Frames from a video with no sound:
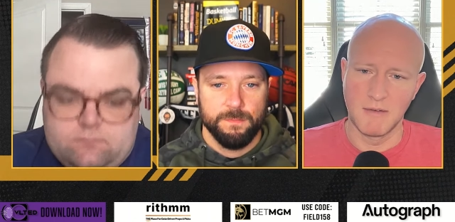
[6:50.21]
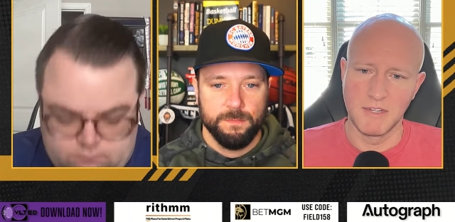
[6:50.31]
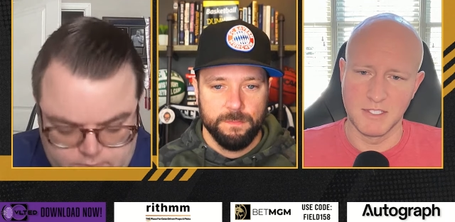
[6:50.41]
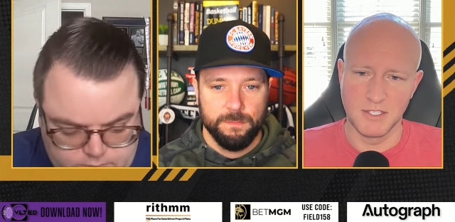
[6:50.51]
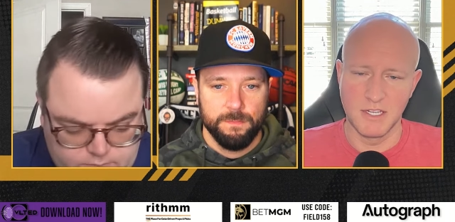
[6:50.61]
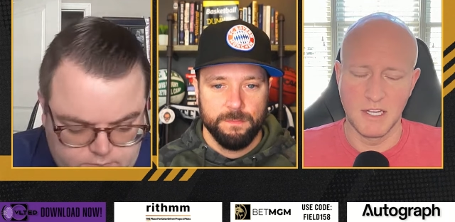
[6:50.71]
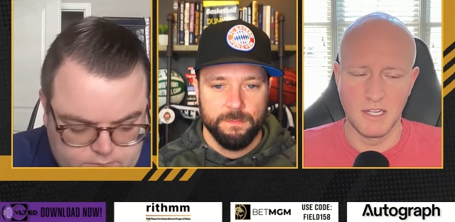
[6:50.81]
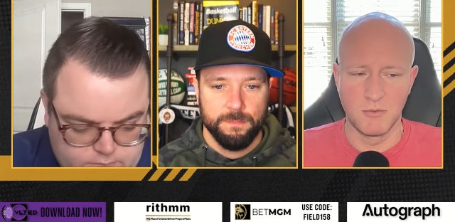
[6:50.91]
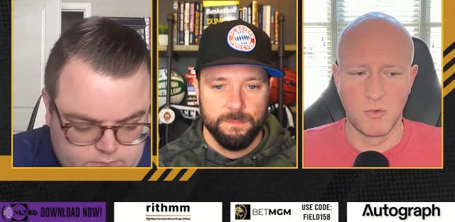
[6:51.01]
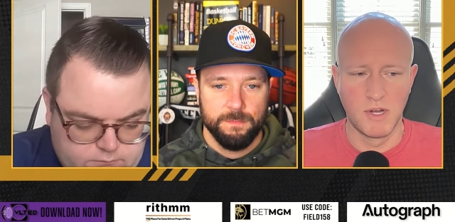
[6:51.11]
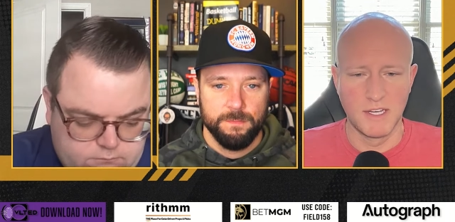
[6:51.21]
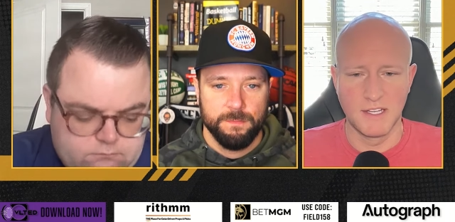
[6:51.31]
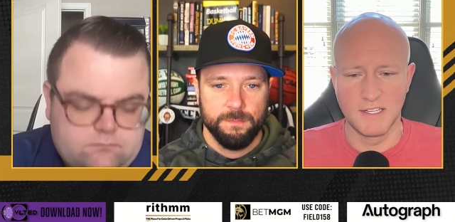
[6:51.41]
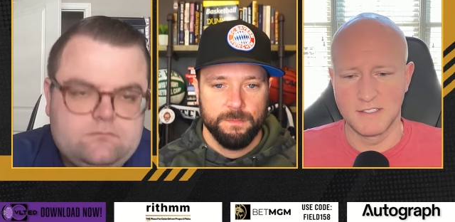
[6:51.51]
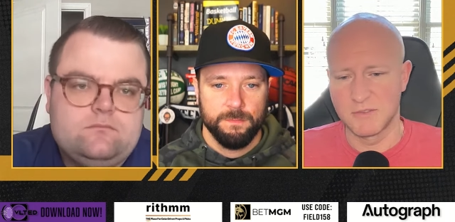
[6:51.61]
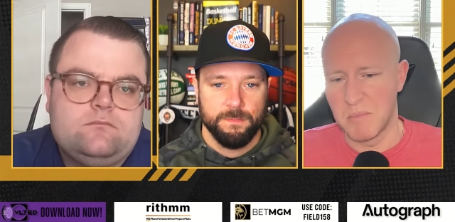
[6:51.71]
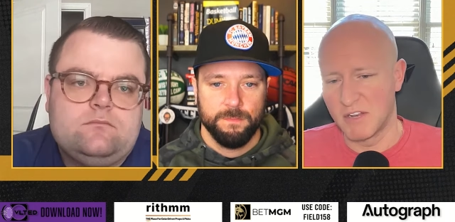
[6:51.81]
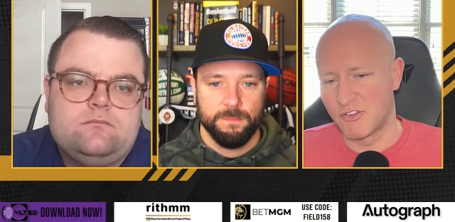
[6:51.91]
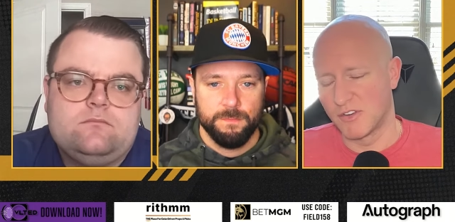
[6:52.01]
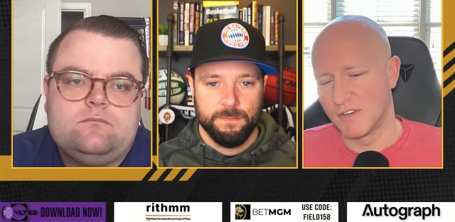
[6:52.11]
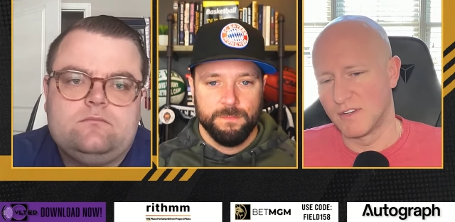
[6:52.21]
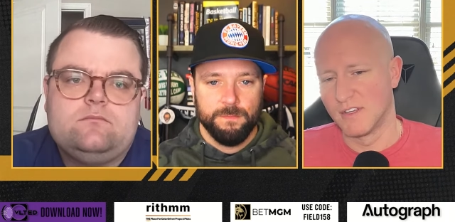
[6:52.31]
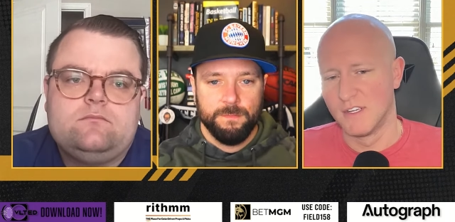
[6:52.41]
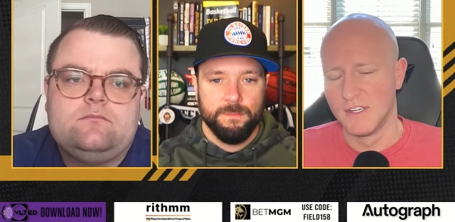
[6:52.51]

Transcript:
Speaker 1: obviously, and one that's mentioned